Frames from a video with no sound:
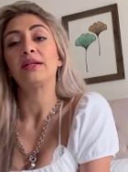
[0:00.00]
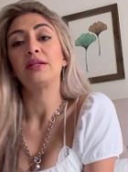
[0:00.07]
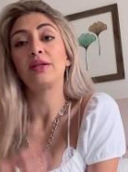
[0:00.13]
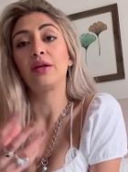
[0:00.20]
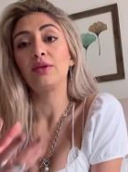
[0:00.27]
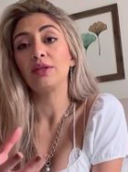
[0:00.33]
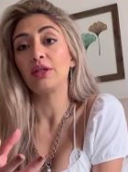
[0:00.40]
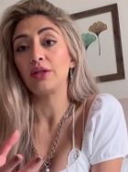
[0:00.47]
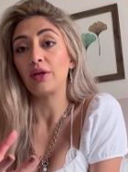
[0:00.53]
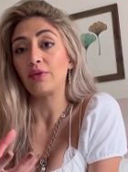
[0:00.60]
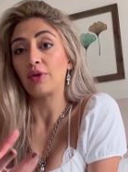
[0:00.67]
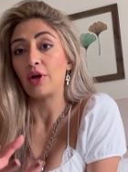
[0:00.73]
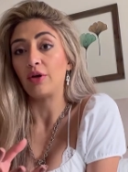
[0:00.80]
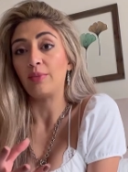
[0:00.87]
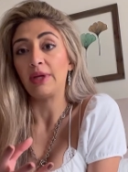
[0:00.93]
To those that don't
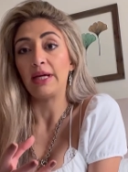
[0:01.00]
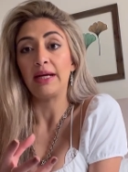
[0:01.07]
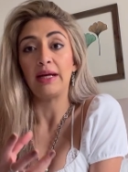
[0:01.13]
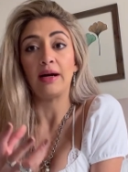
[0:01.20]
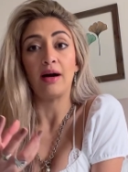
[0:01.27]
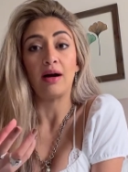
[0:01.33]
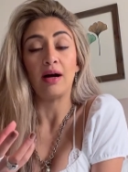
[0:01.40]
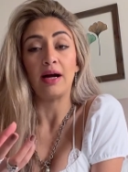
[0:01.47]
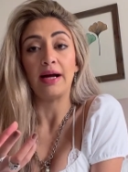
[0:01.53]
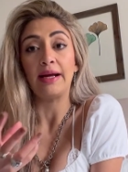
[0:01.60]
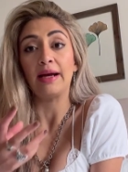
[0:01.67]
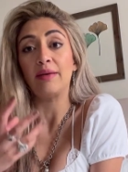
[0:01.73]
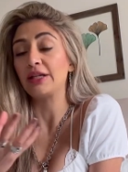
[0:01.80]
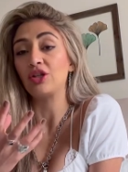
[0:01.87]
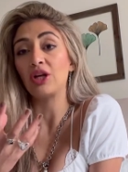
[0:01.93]
know me,
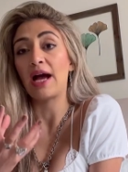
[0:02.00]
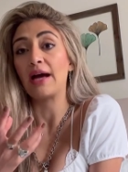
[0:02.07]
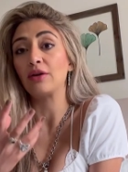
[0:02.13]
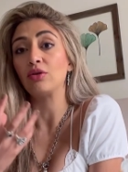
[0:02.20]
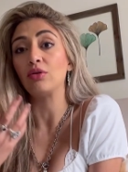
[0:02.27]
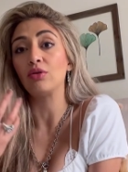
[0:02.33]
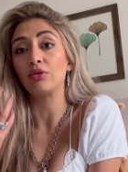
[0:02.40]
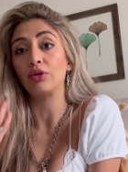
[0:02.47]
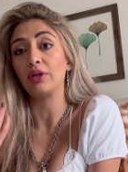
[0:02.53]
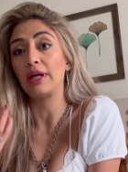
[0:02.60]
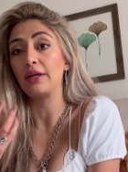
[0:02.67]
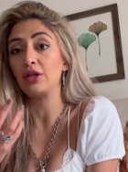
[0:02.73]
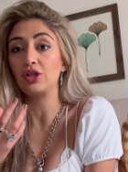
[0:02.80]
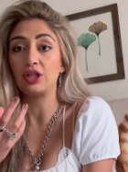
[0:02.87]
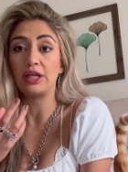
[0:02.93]
I channel good
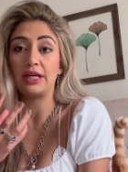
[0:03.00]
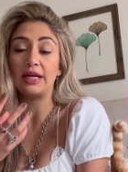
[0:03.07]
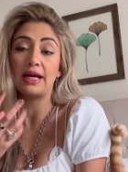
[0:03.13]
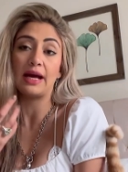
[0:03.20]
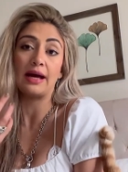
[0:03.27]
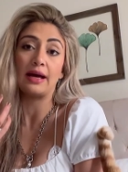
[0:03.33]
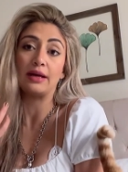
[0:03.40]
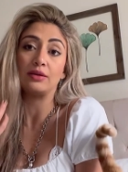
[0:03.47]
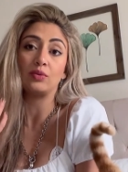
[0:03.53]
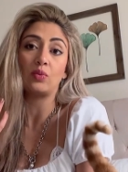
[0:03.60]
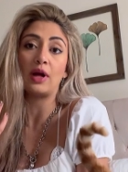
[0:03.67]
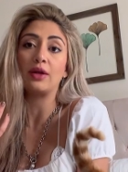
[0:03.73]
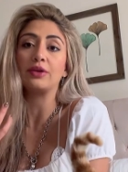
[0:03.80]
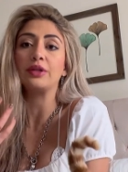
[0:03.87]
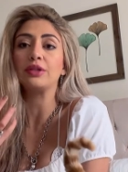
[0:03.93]
energy and
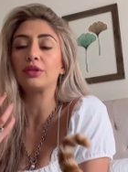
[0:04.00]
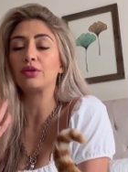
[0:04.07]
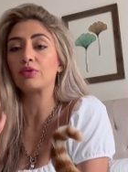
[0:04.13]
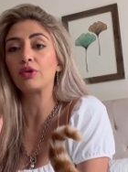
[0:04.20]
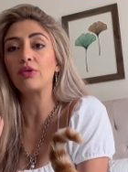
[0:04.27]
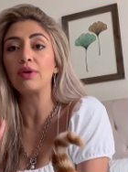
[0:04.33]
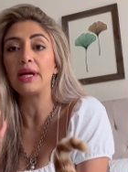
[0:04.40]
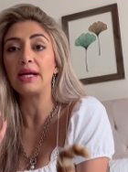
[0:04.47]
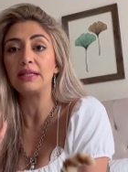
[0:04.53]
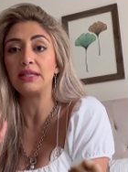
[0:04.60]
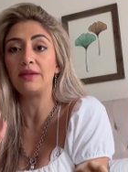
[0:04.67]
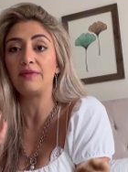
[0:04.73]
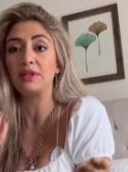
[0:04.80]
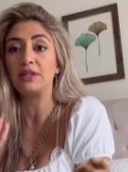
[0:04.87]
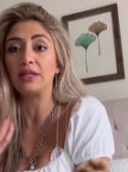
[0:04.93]
wellness through
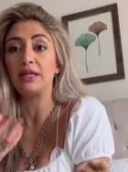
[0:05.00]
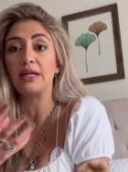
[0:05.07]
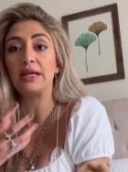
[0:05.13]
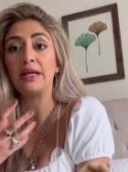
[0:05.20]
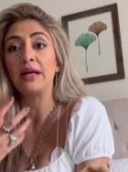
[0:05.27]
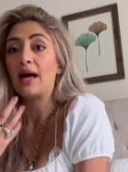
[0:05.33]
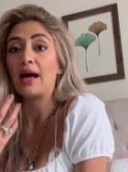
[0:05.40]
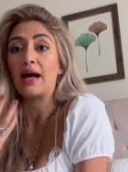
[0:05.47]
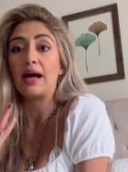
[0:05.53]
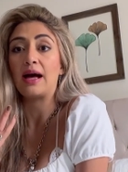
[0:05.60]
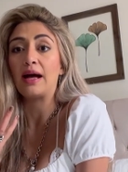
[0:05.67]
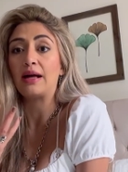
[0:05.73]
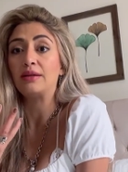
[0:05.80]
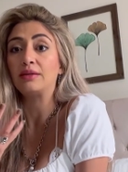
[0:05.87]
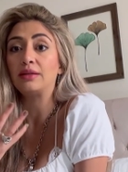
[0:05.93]
creativity
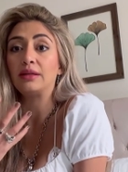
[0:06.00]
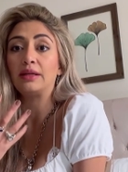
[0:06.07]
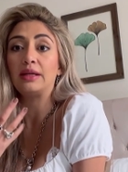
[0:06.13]
and